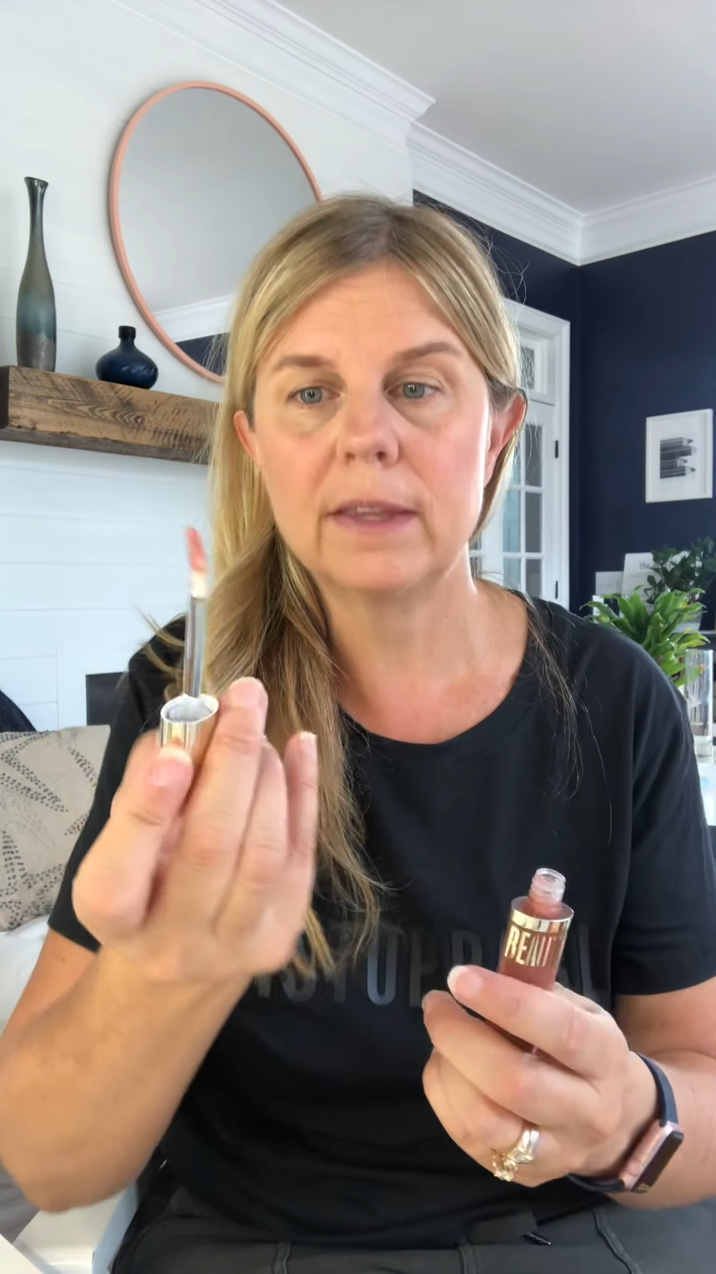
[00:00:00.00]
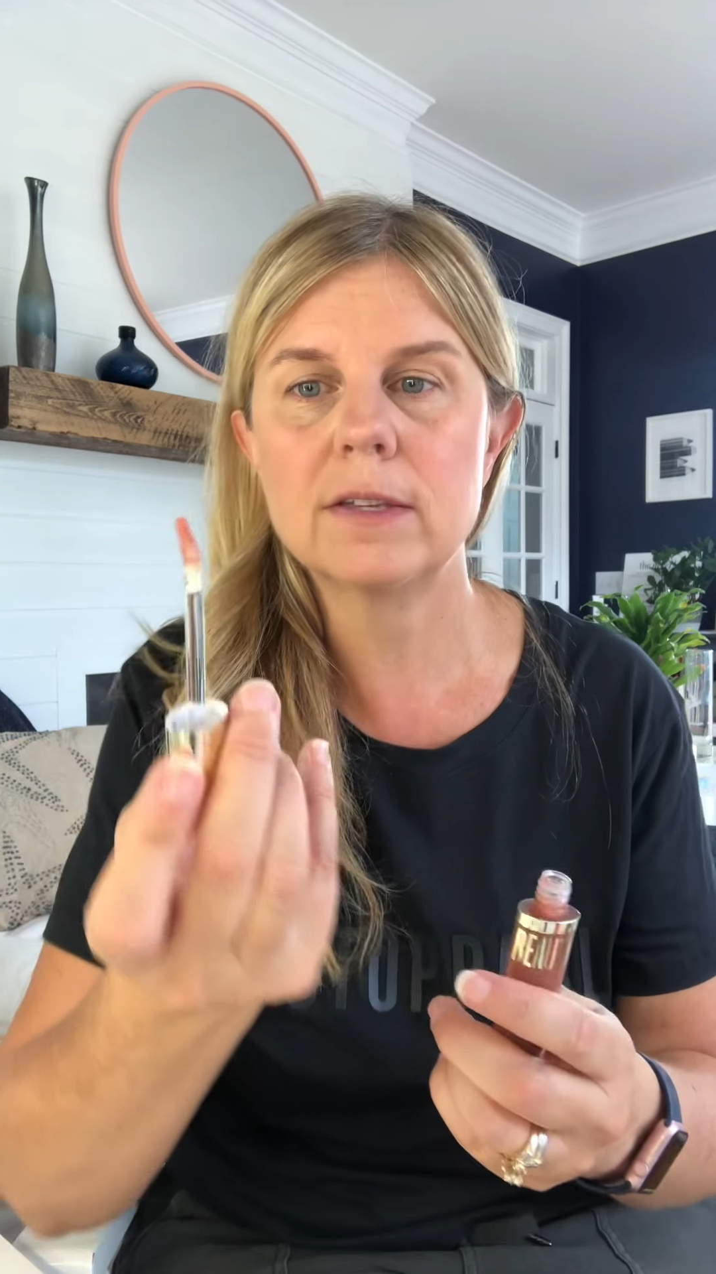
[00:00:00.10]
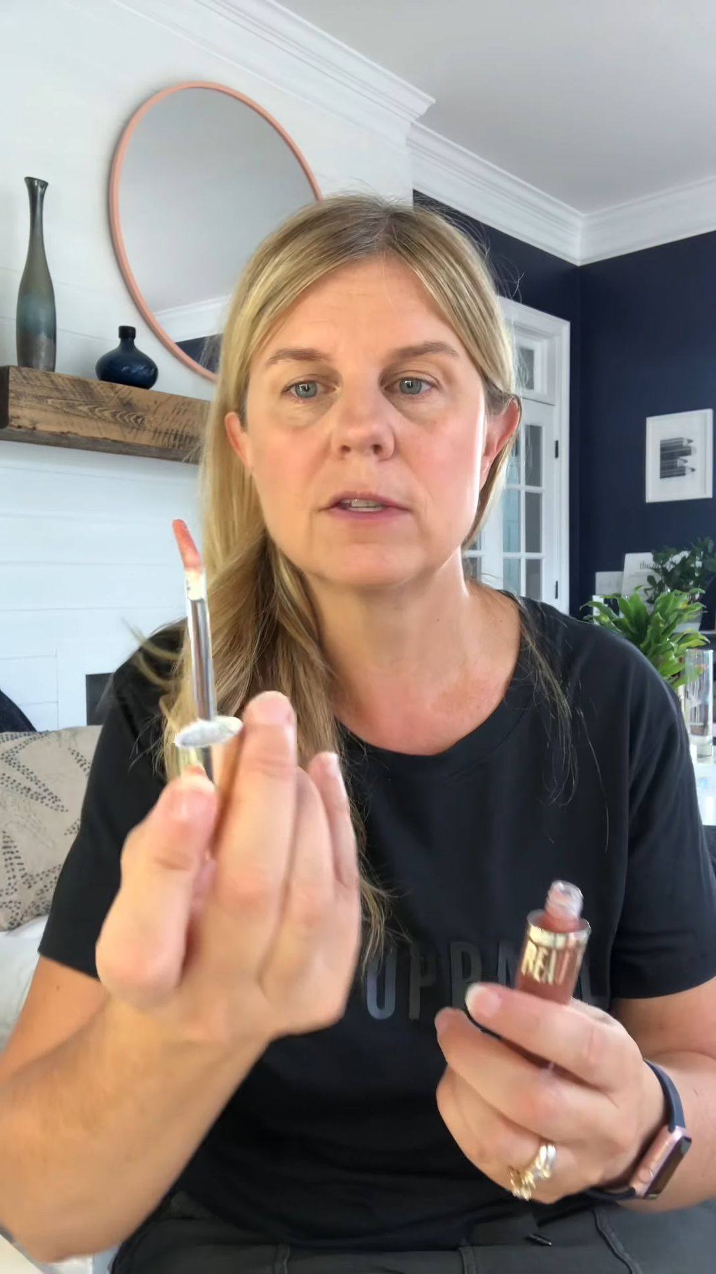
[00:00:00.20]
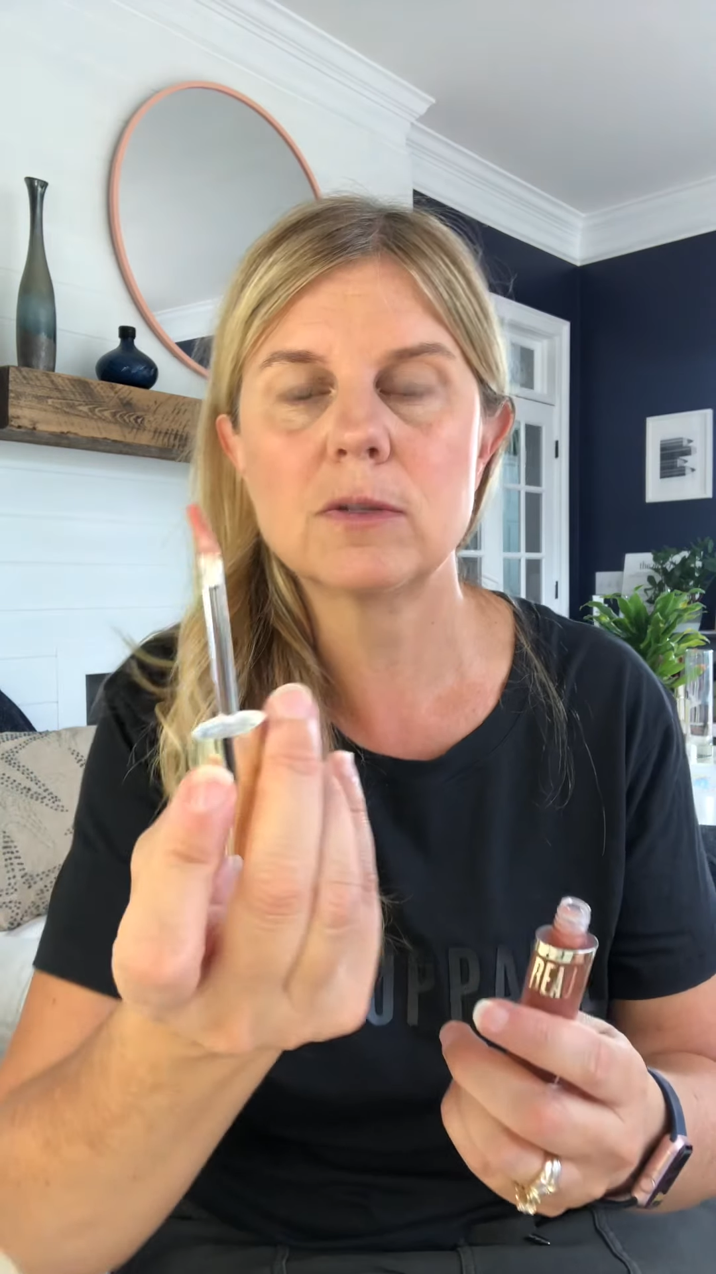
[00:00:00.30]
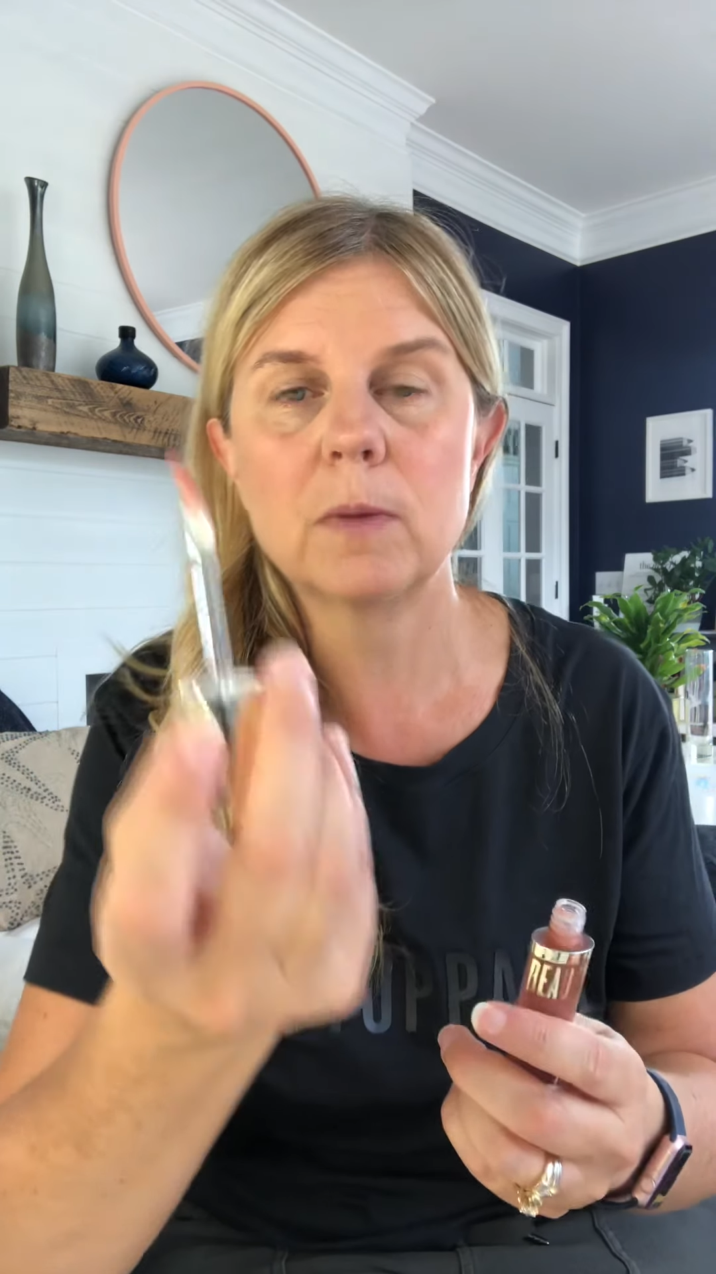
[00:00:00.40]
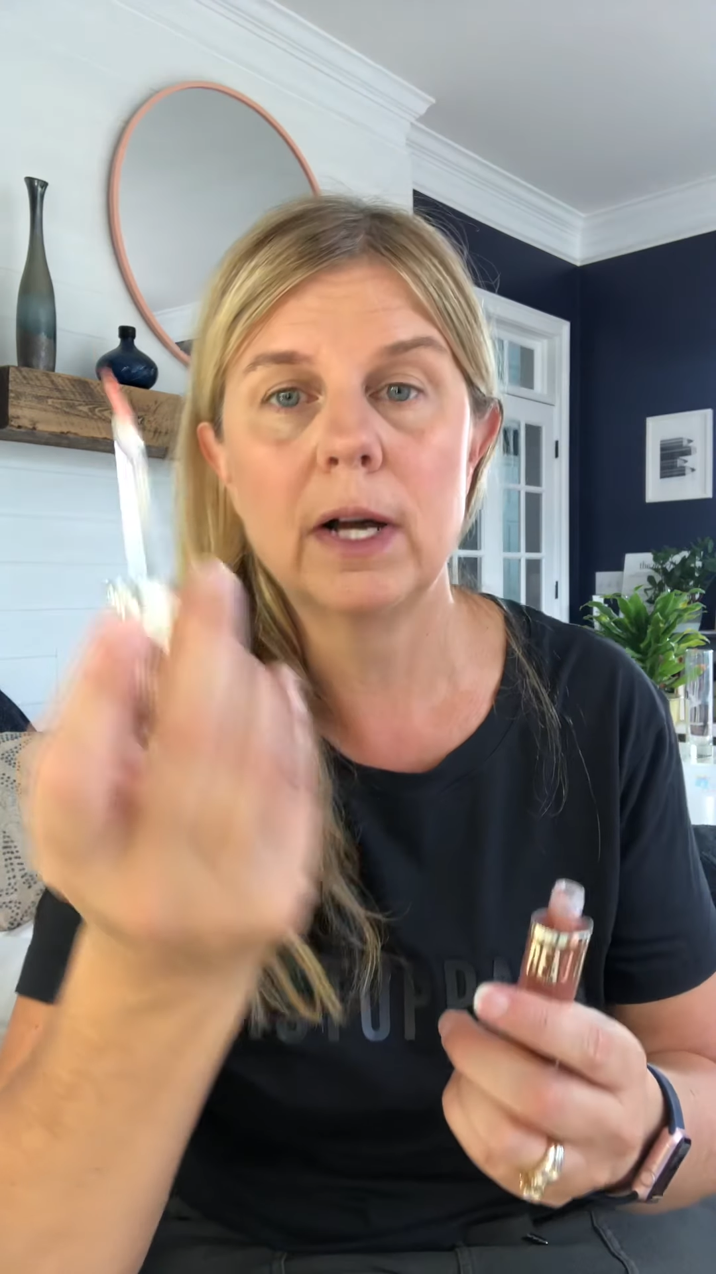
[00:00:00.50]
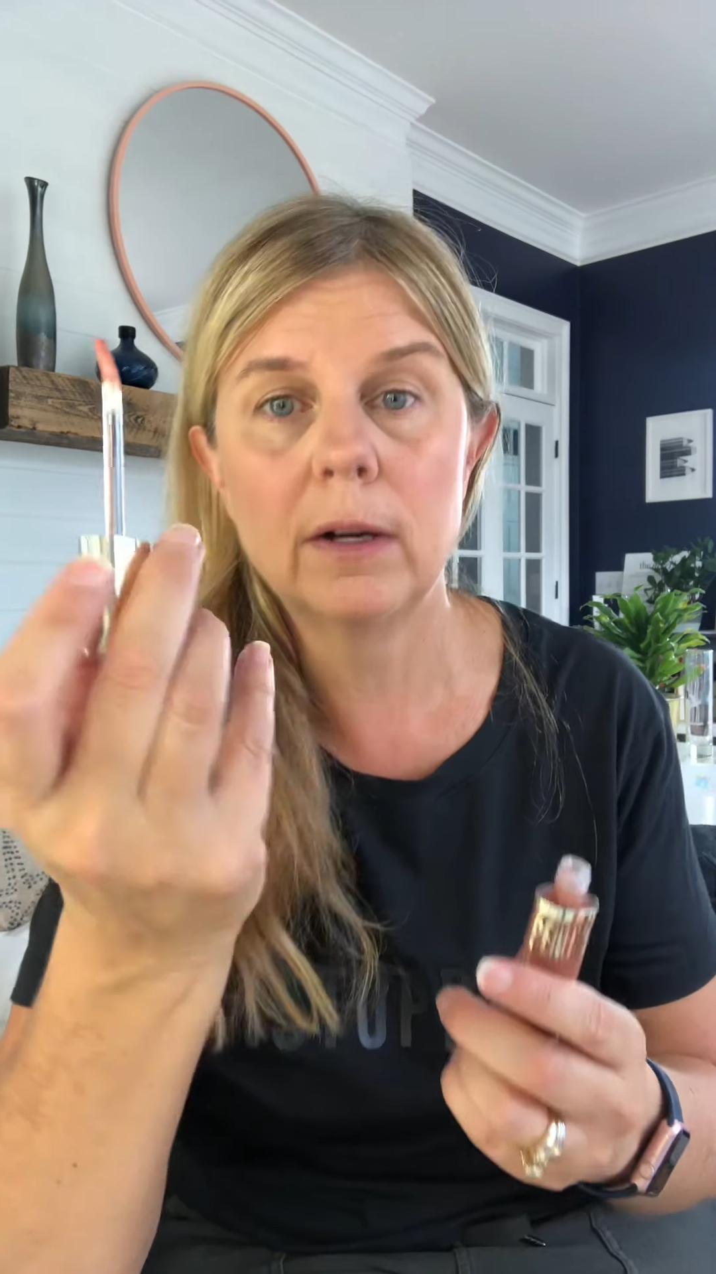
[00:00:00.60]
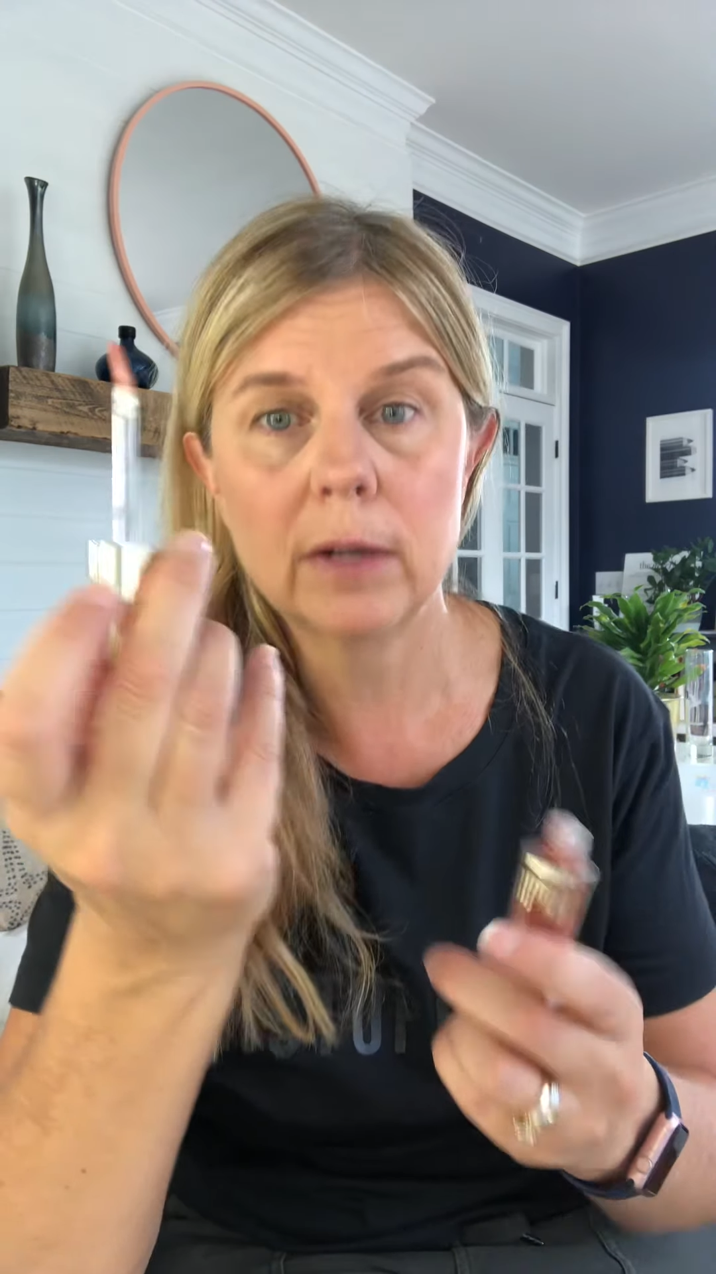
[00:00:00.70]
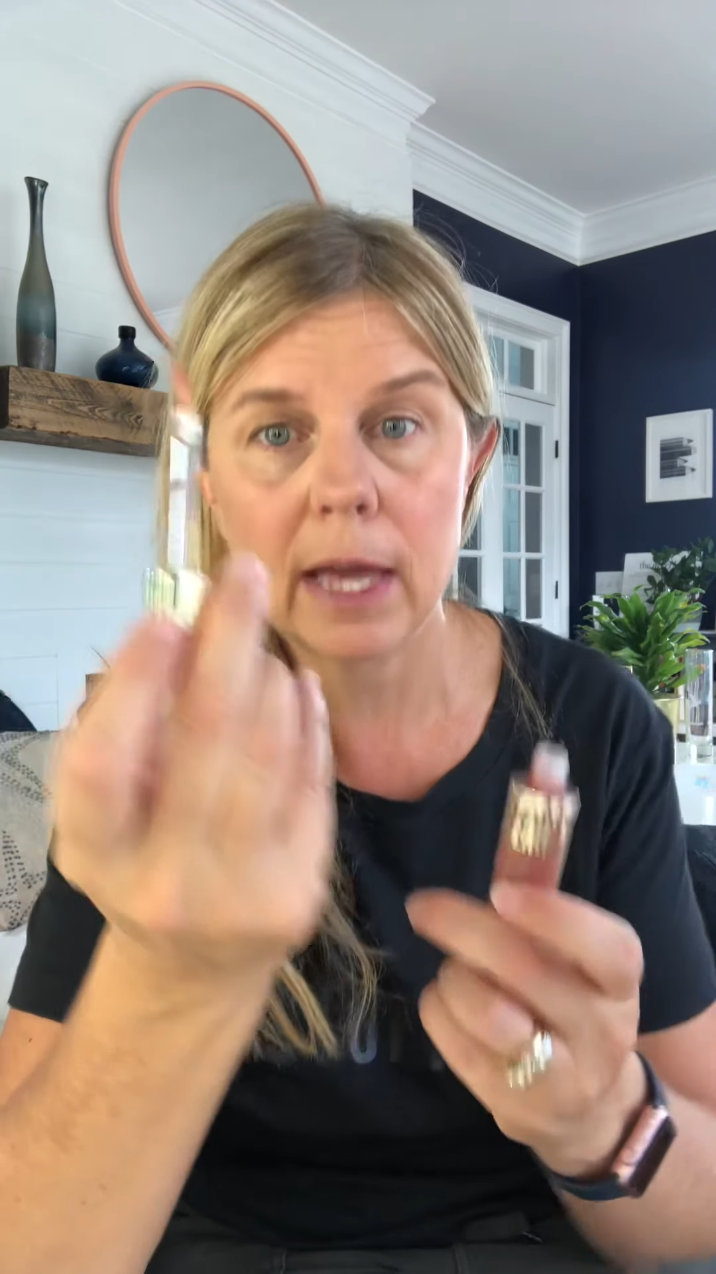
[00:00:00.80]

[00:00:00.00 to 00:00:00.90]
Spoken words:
this as well